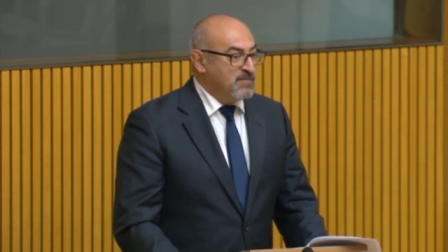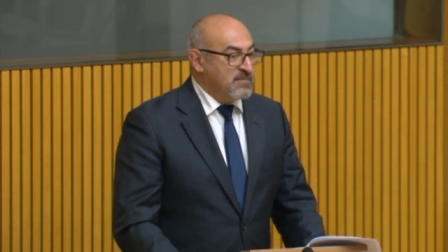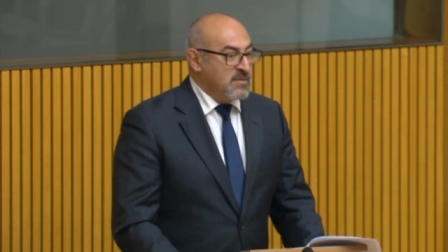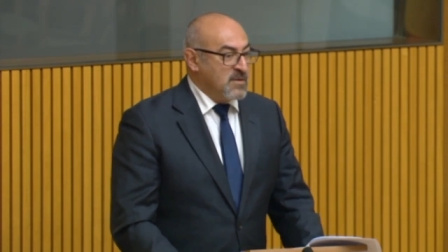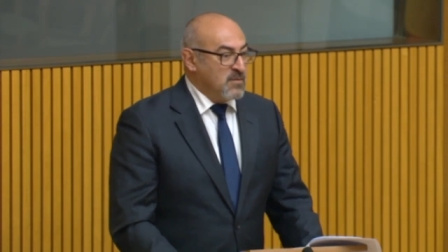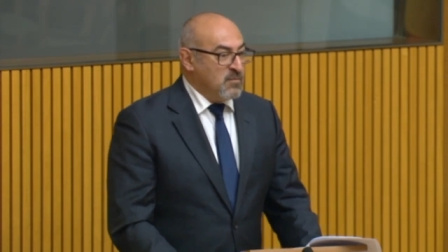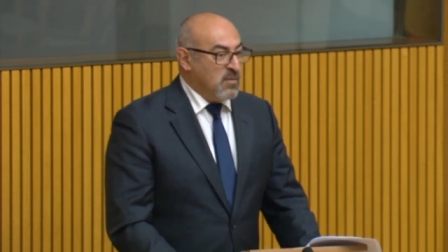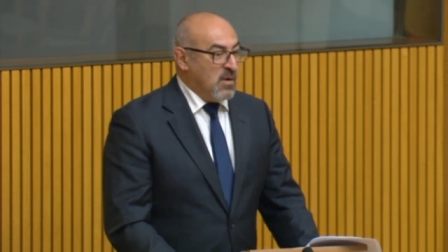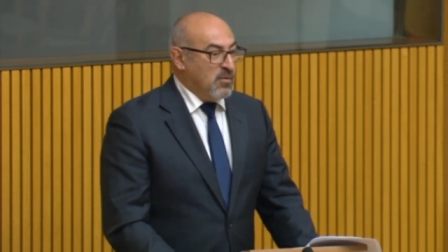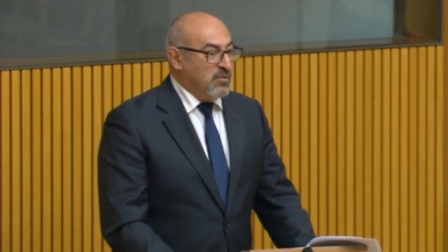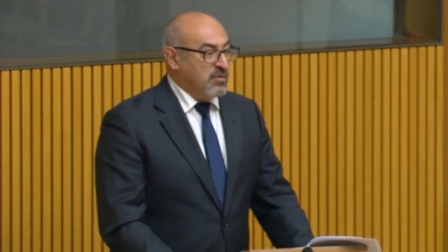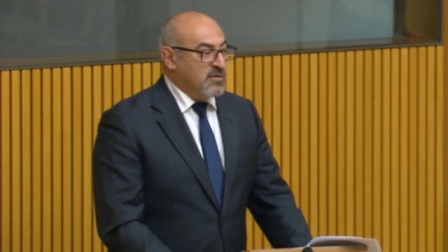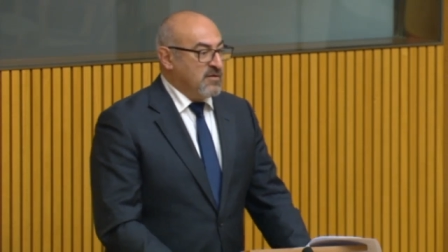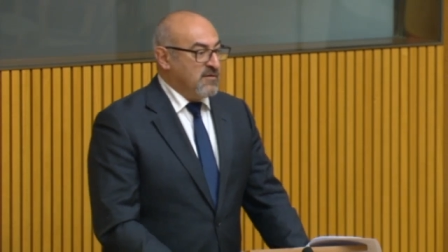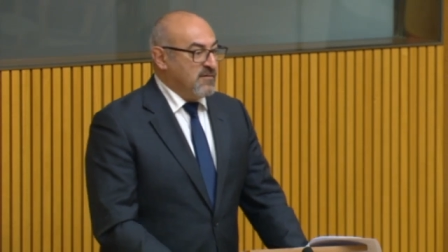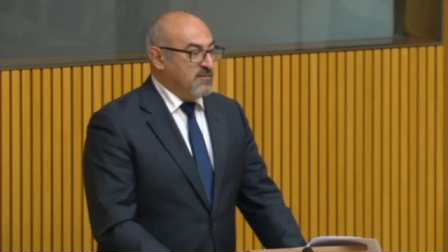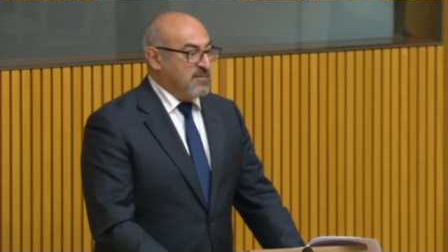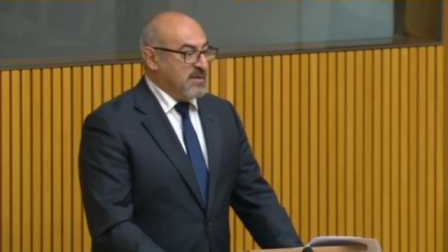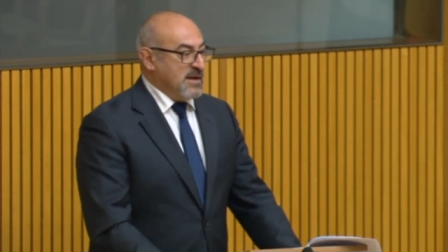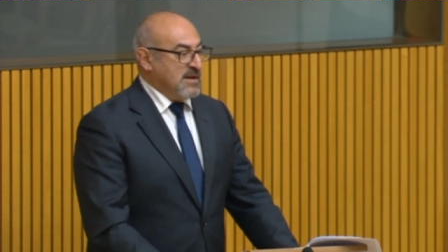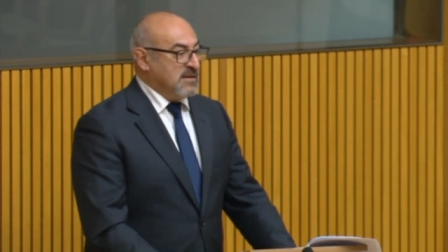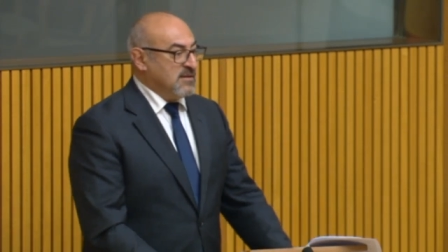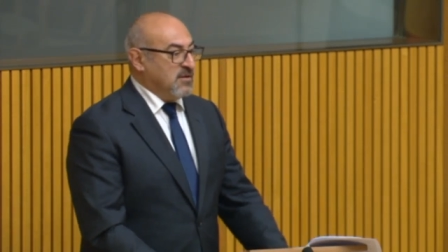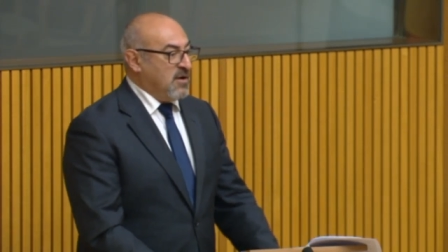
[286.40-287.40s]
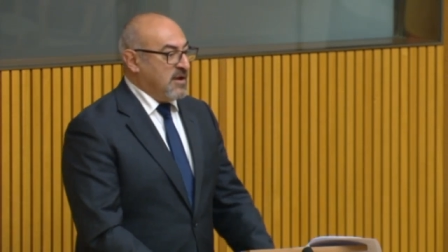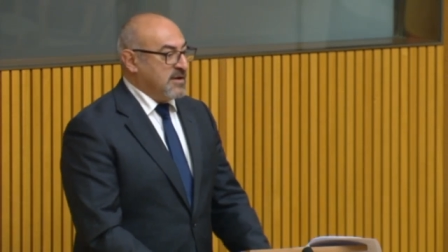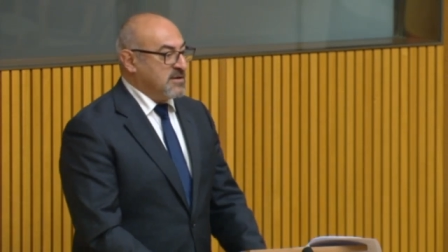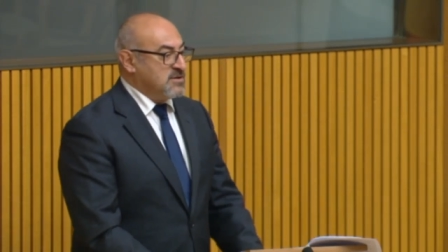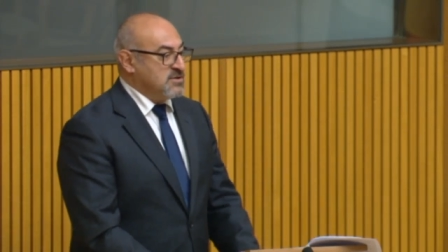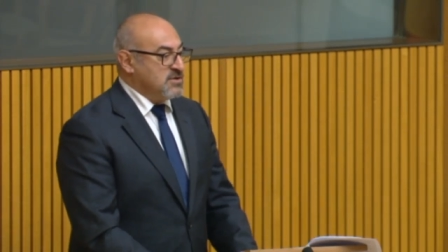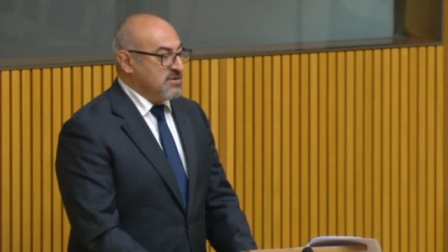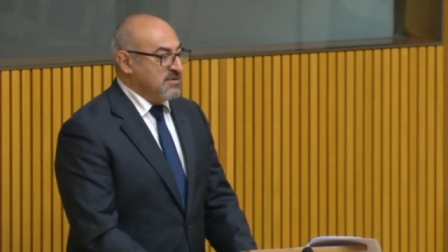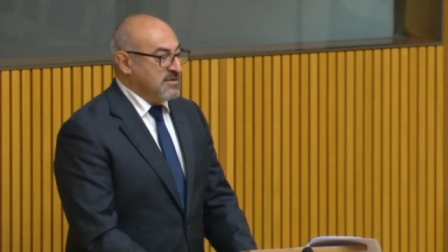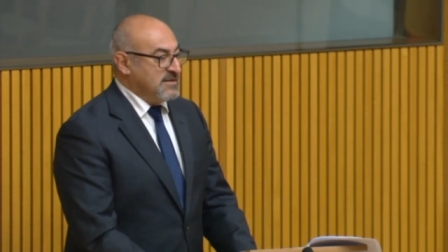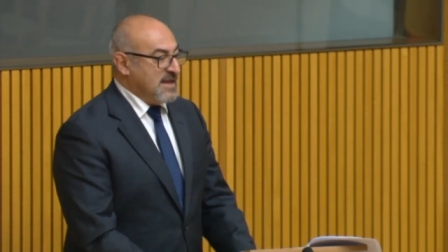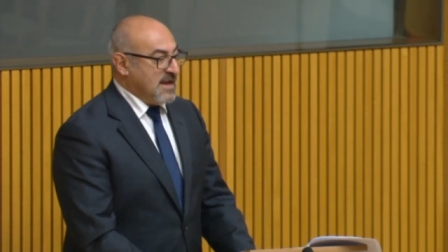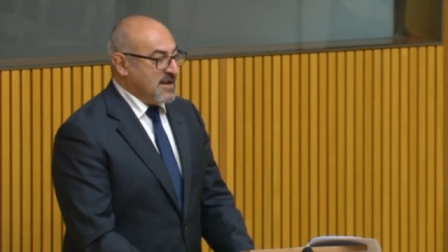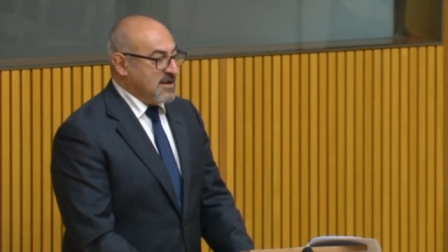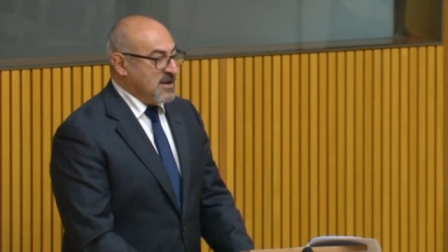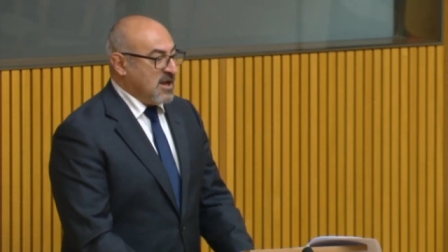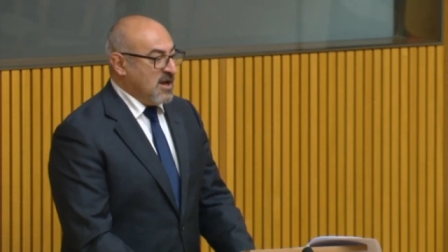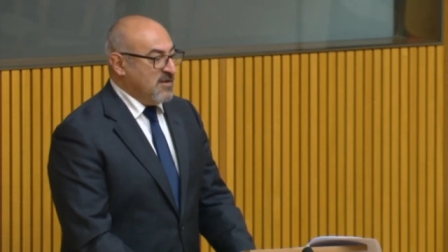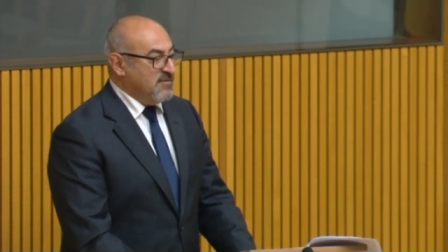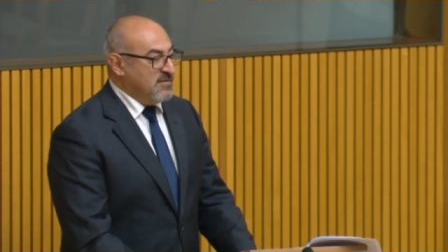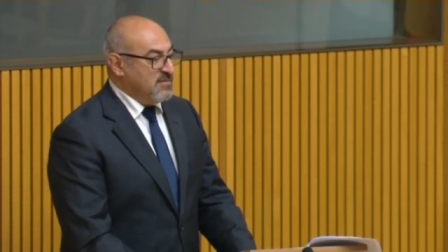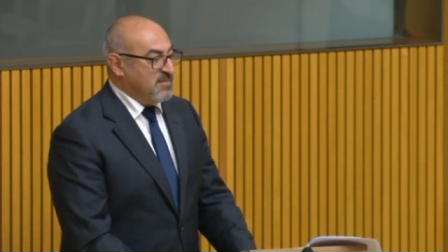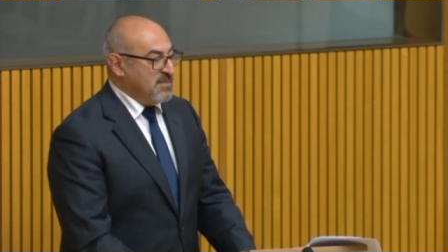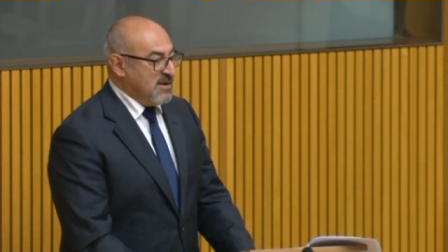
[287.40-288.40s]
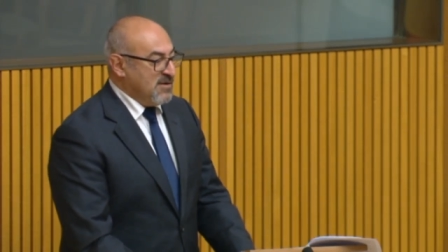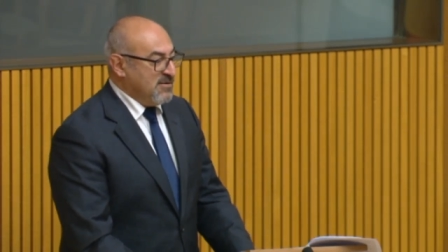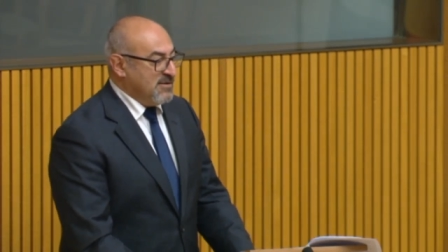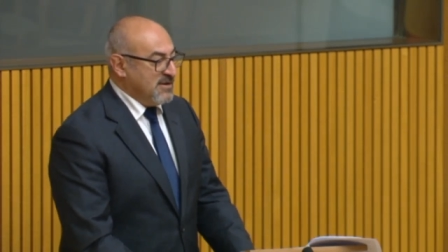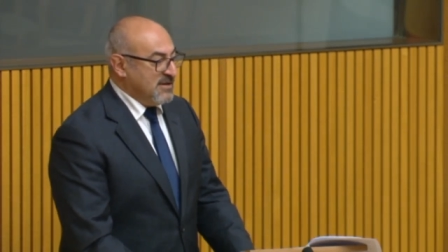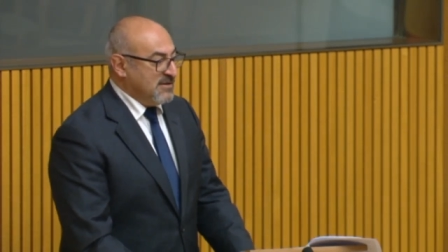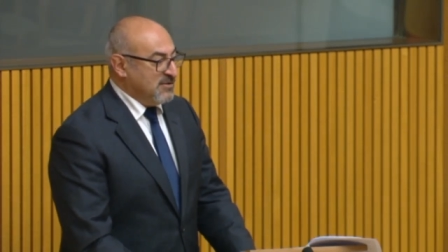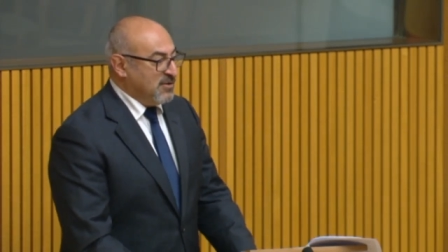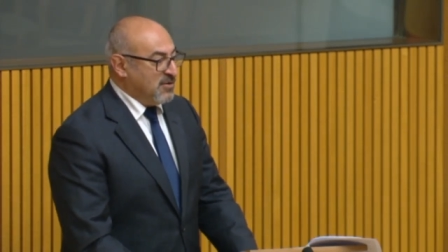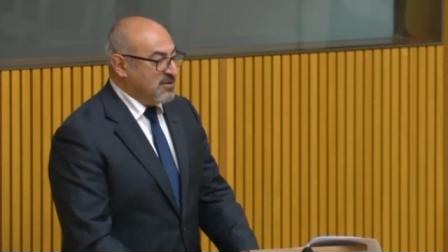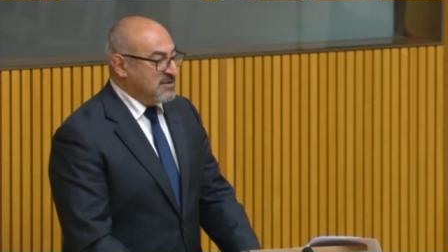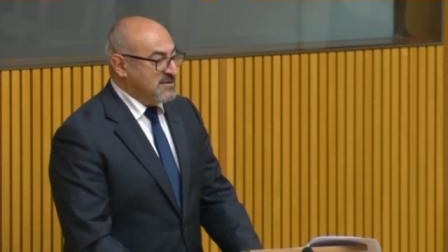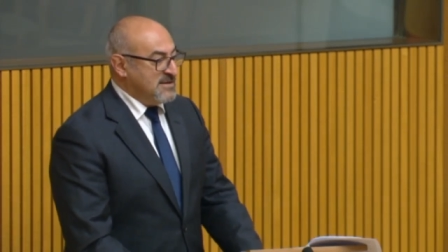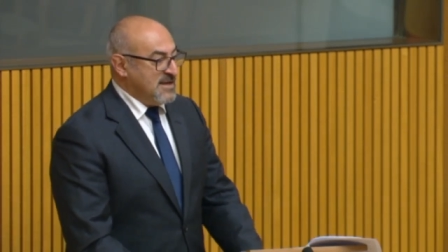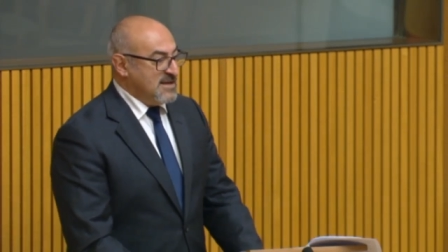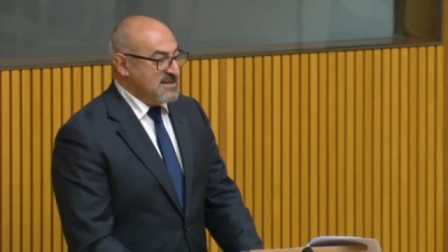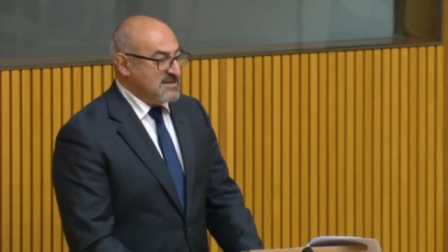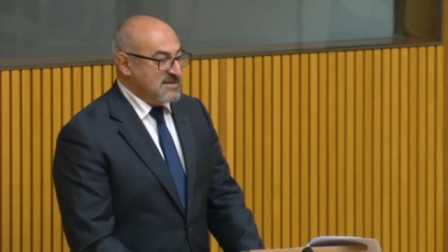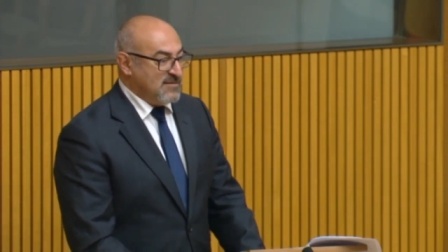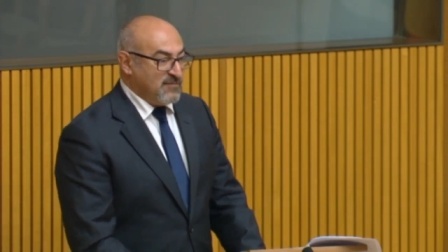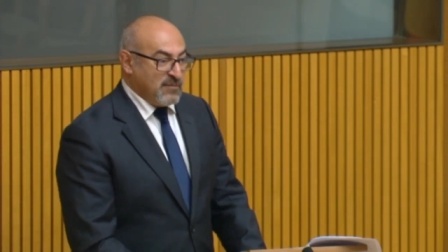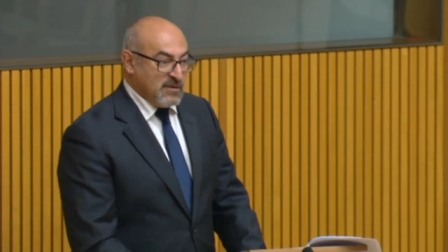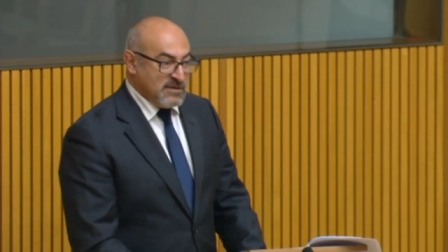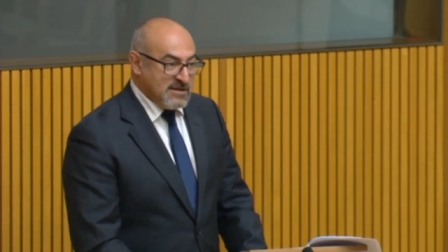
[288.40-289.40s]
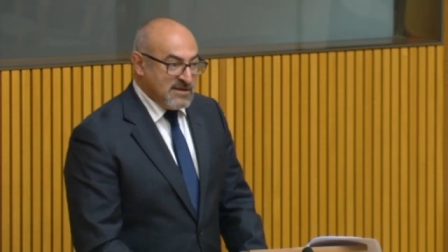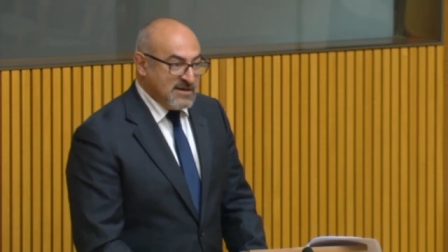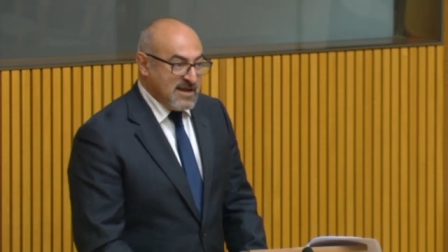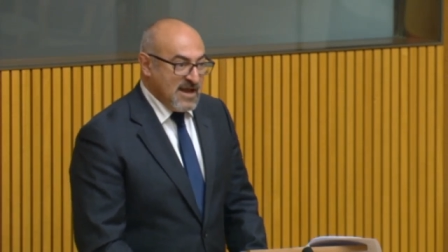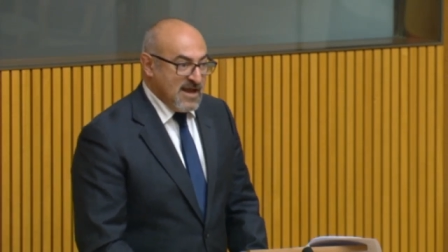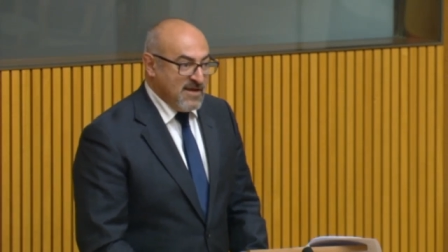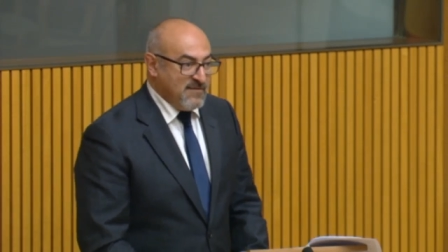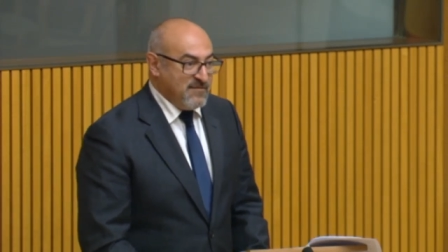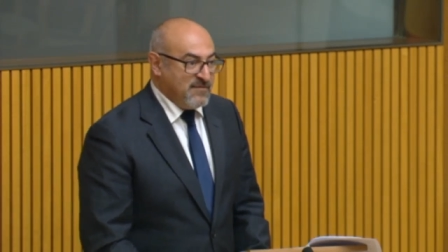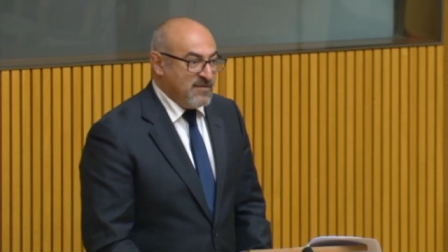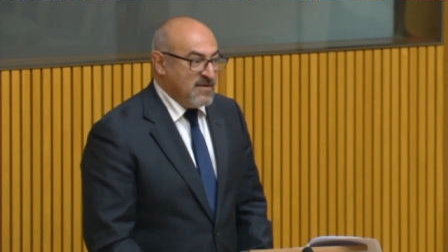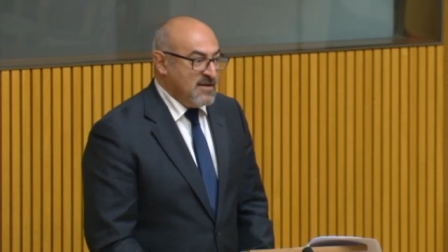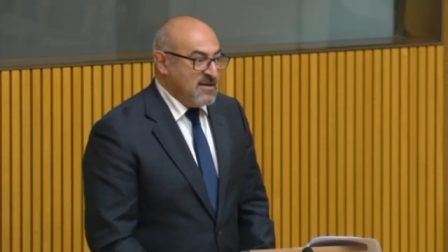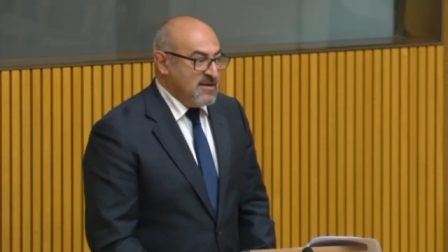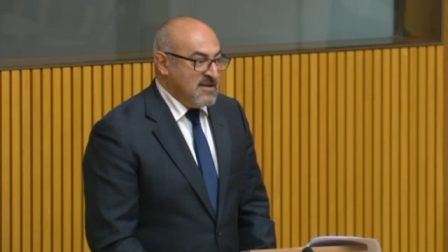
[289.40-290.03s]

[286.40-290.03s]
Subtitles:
What would it have been like during that COVID period in lockdowns if we didn't have